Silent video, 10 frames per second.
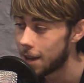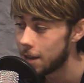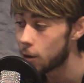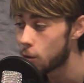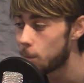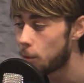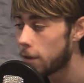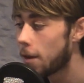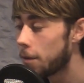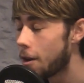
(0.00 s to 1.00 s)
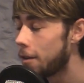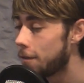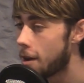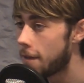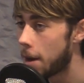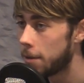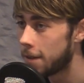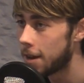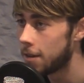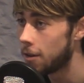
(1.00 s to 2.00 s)
you could put those 9 to 5
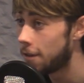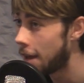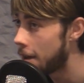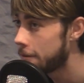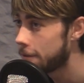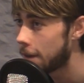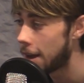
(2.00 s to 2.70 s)
hours in yourself,